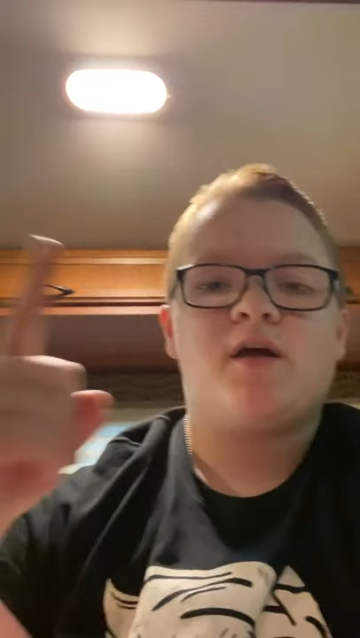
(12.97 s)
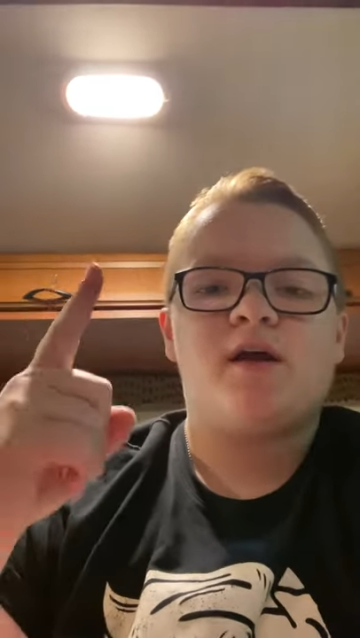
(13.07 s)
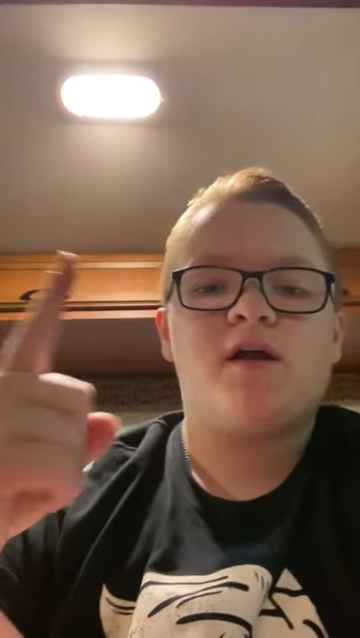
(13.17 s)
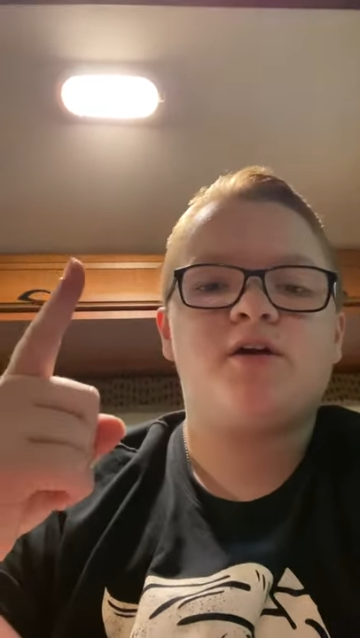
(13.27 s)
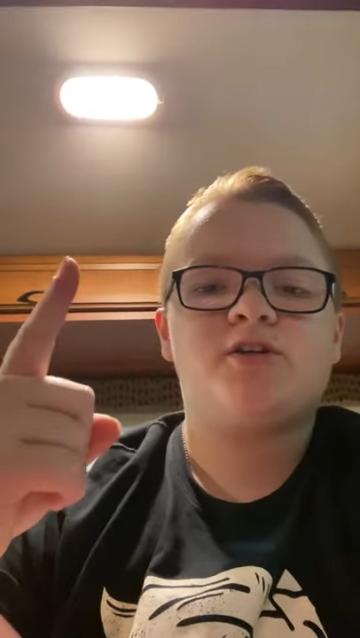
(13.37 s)

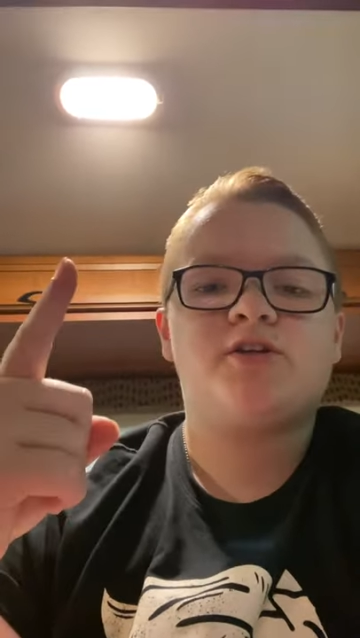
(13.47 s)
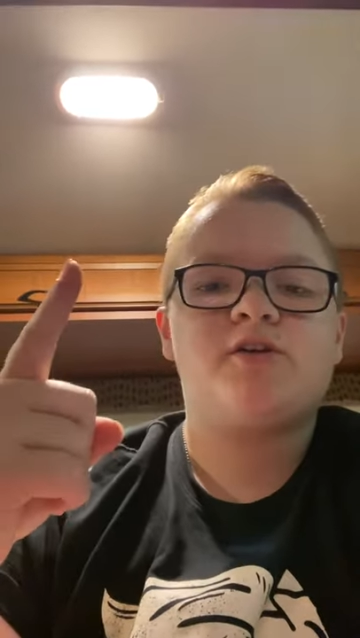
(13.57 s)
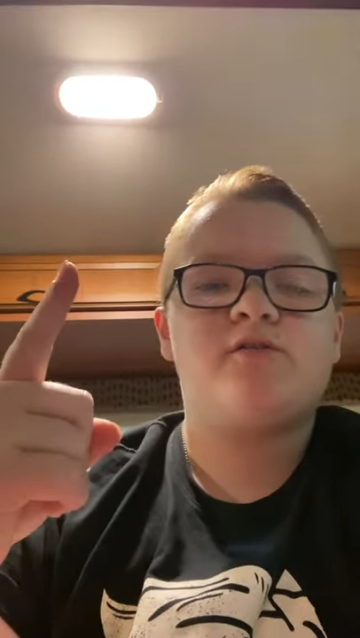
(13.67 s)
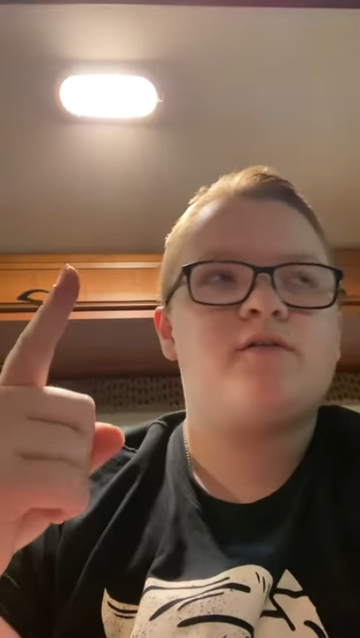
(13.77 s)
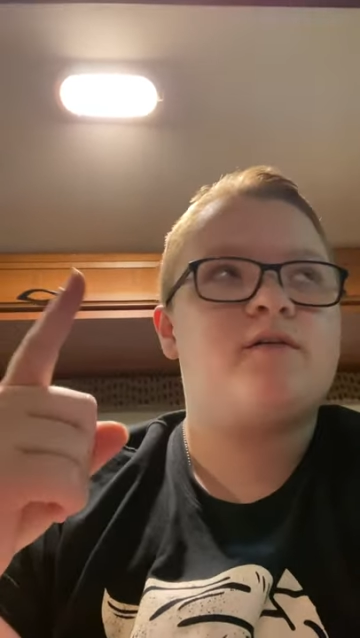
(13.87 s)

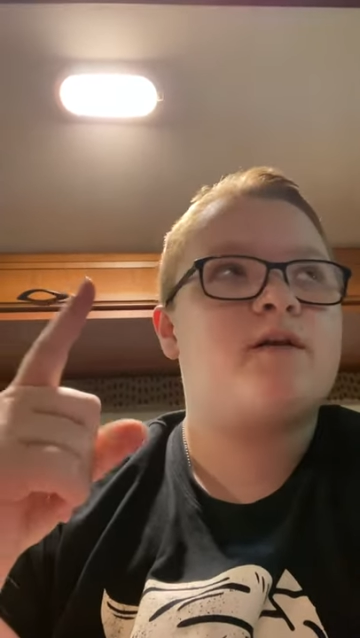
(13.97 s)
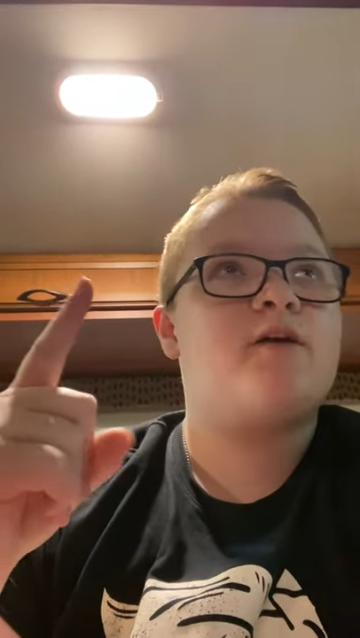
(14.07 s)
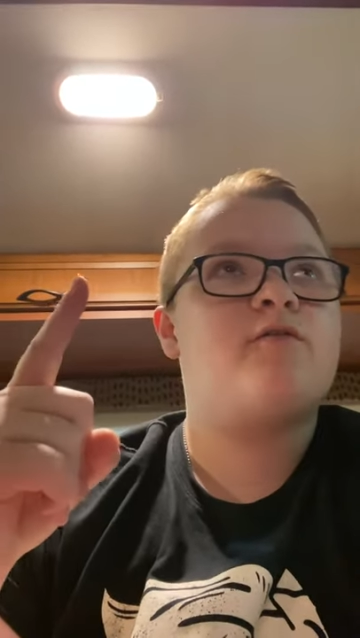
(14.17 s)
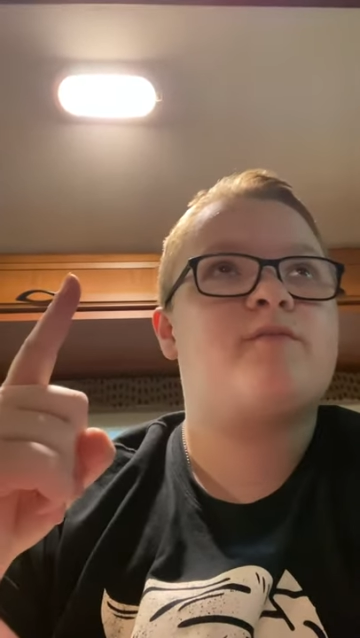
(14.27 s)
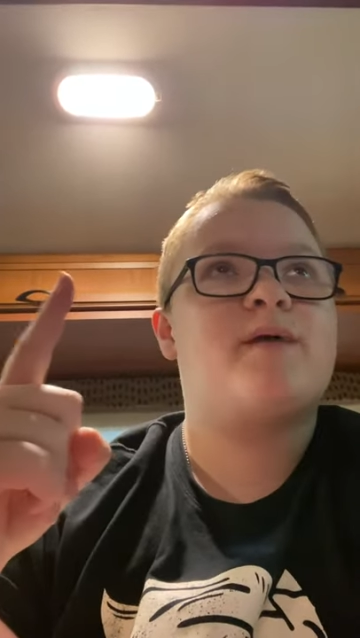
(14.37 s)
LSU
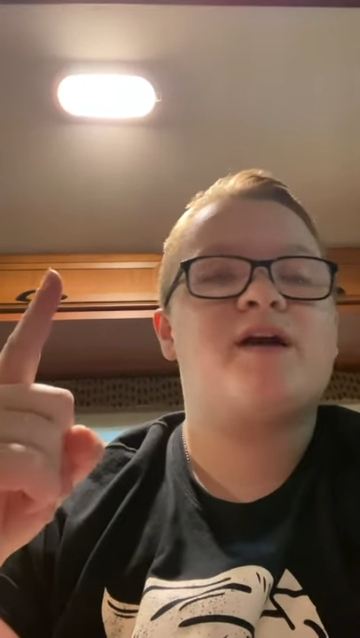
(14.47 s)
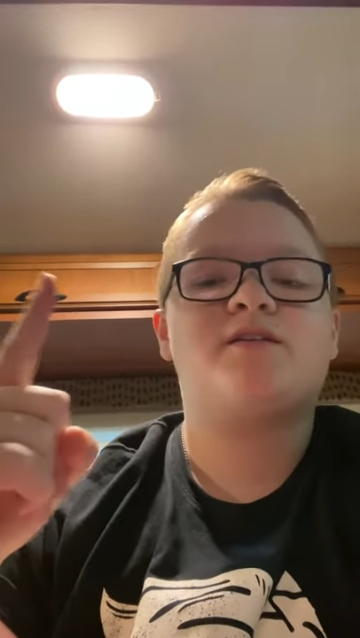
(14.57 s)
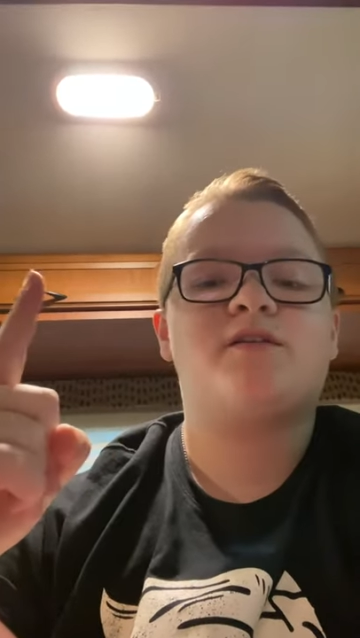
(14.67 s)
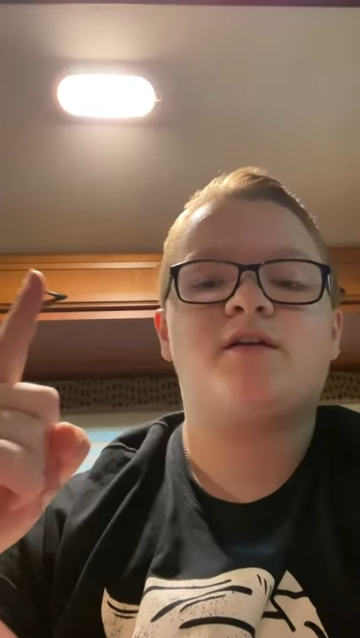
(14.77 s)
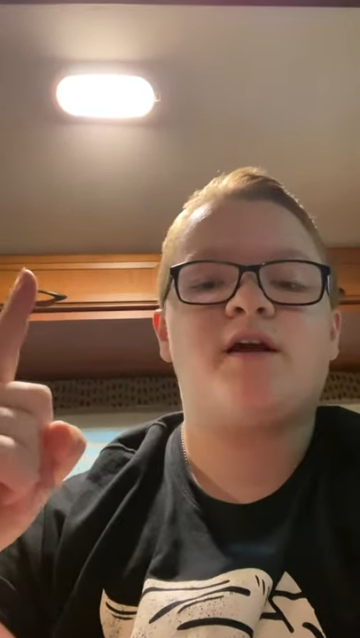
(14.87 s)
goes back
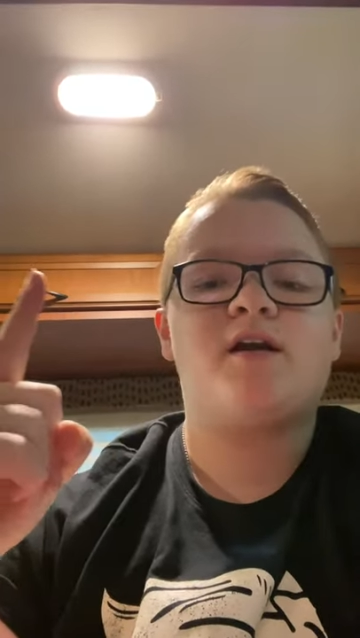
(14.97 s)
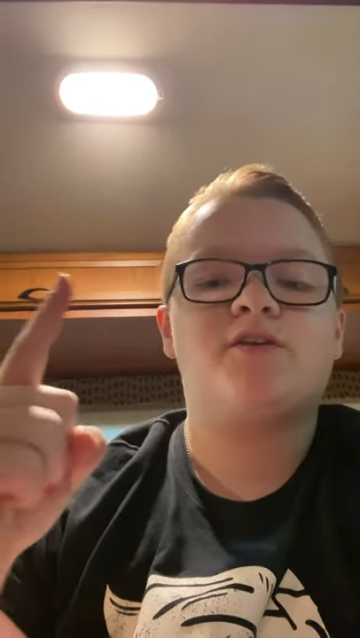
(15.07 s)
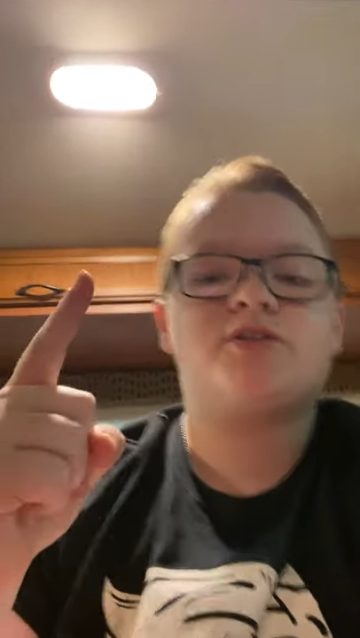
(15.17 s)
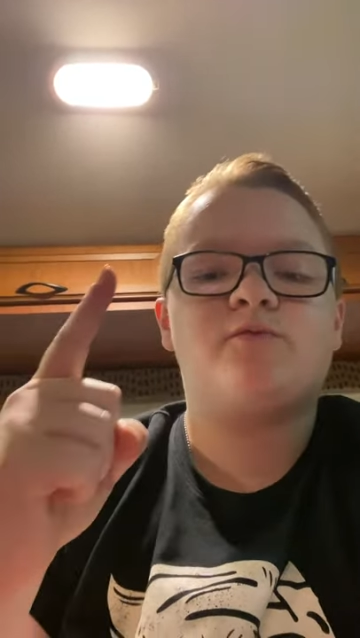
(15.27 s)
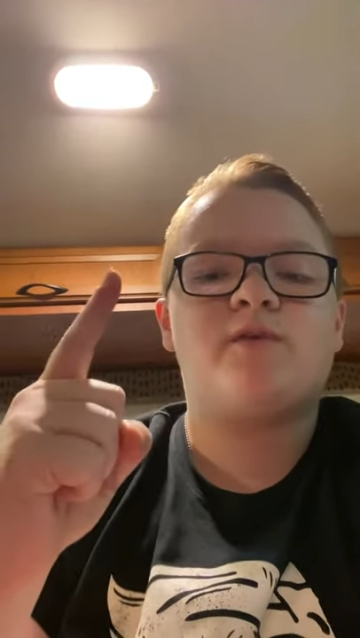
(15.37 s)
to the
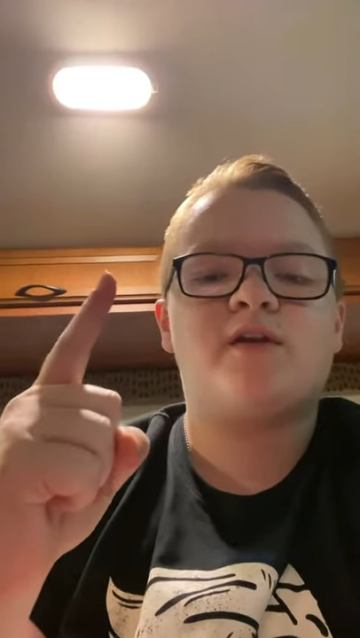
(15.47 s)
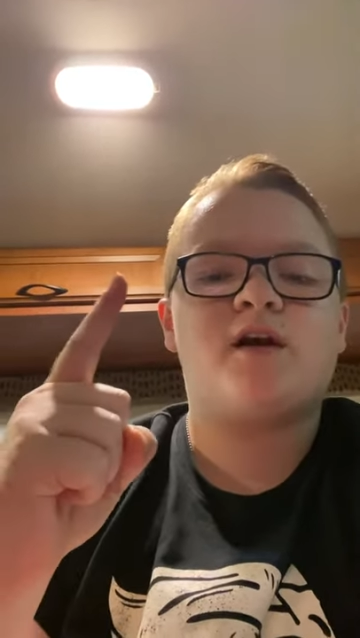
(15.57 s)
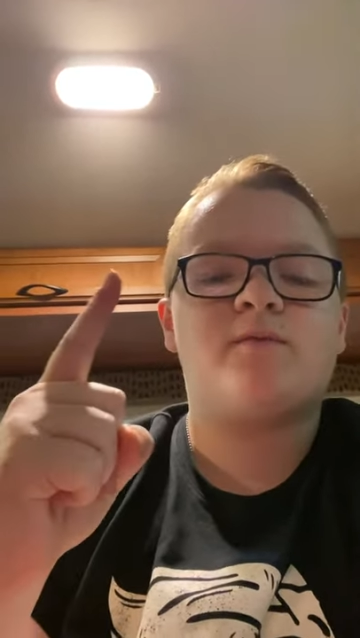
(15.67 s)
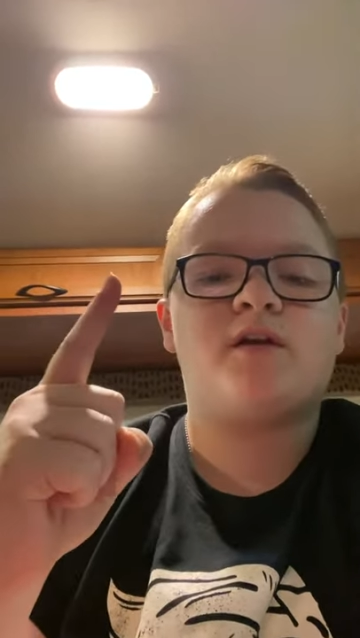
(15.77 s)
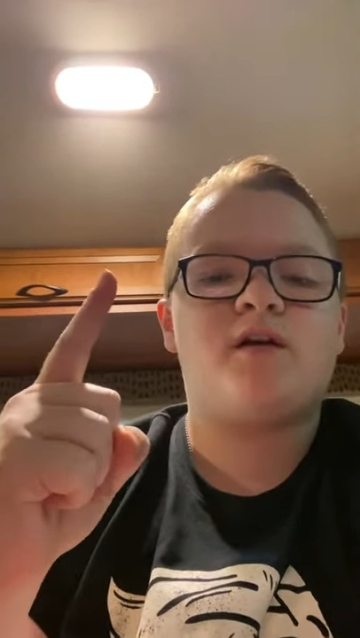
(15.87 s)
LSU we
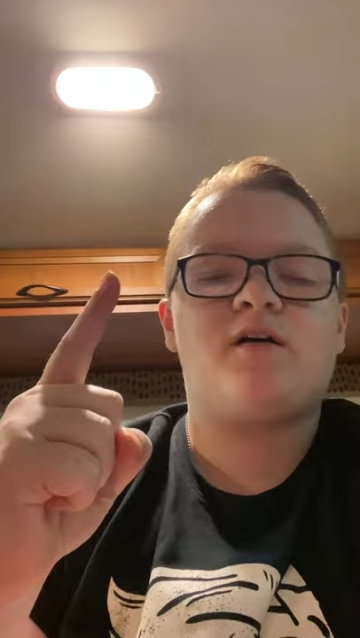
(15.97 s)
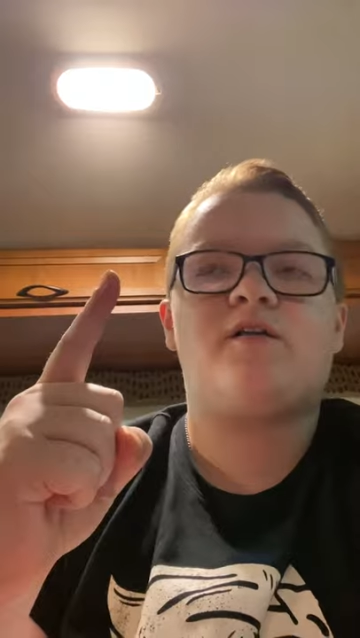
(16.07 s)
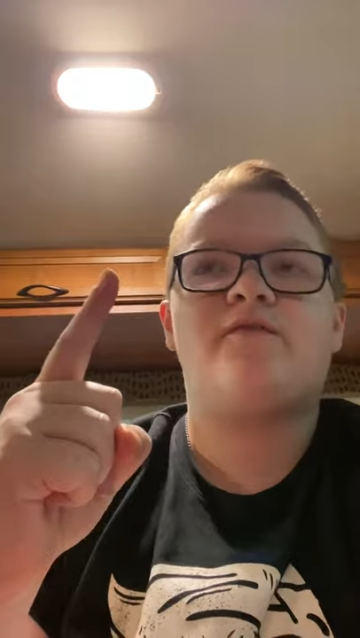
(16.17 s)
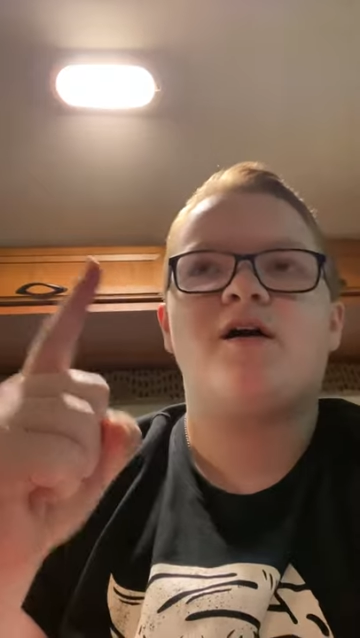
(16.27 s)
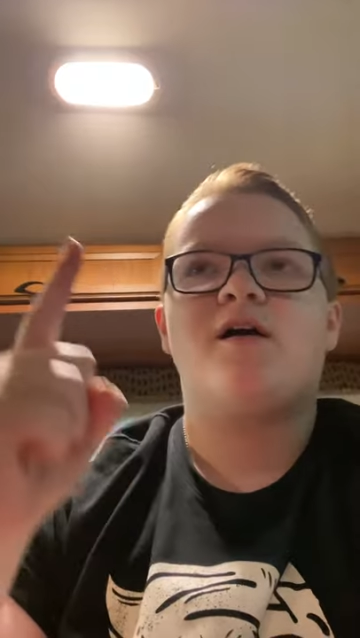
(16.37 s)
come to love.